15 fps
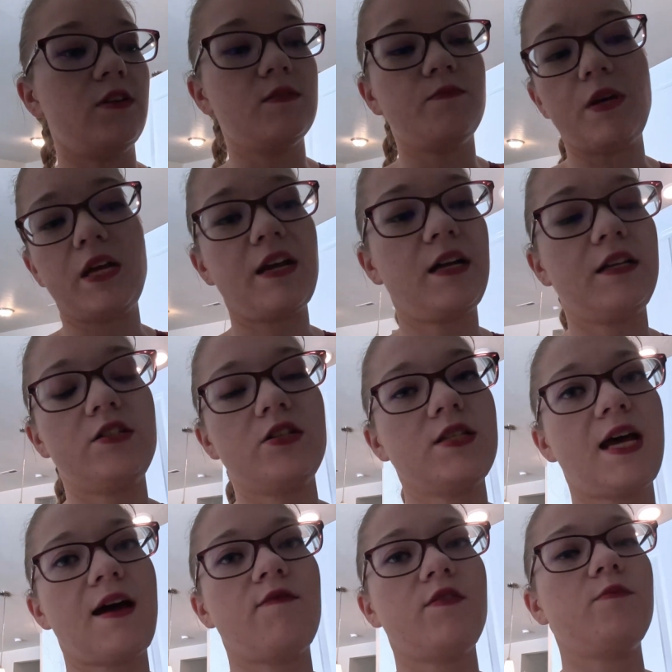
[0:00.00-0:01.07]
is, but I just
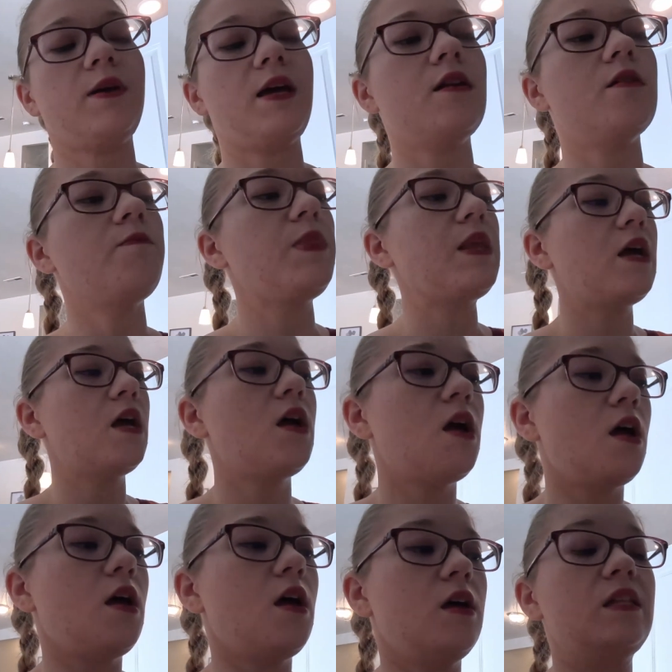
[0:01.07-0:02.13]
haven't been.
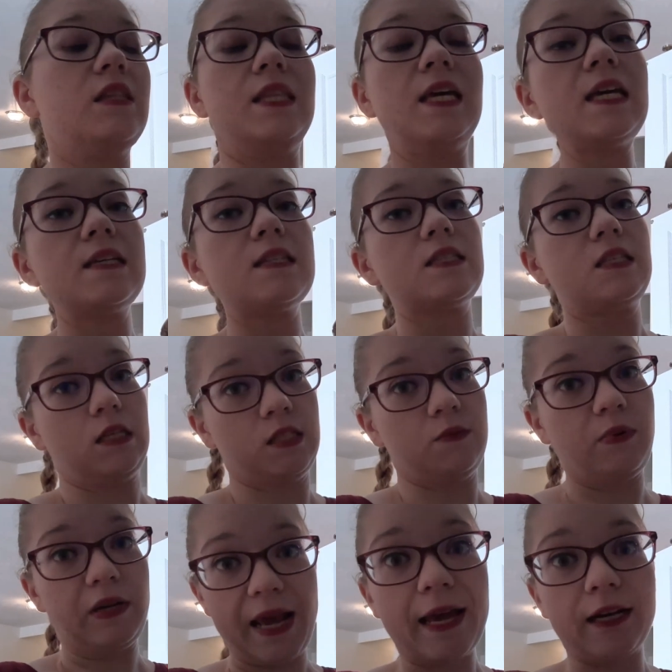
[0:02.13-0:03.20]
This is
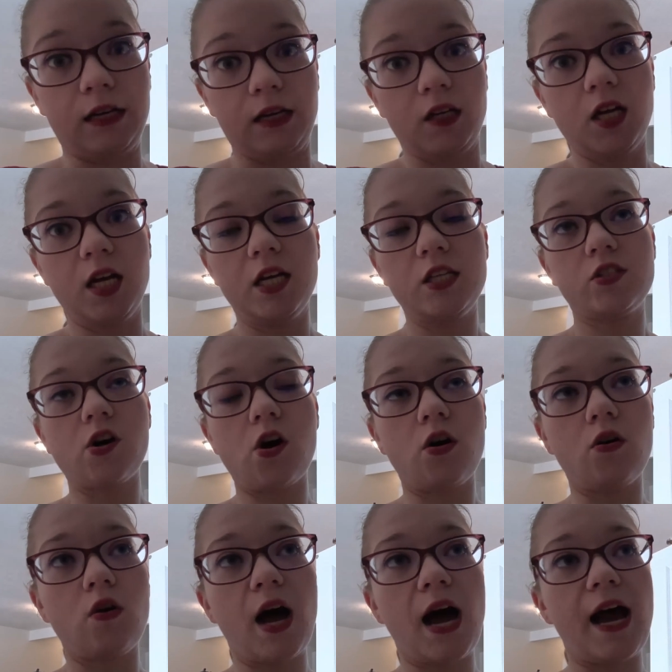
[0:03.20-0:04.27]
banana.
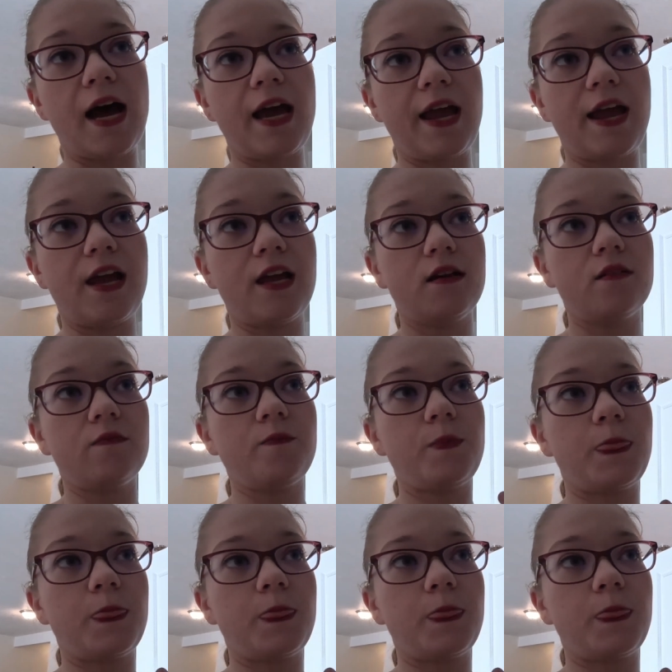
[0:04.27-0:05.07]
So I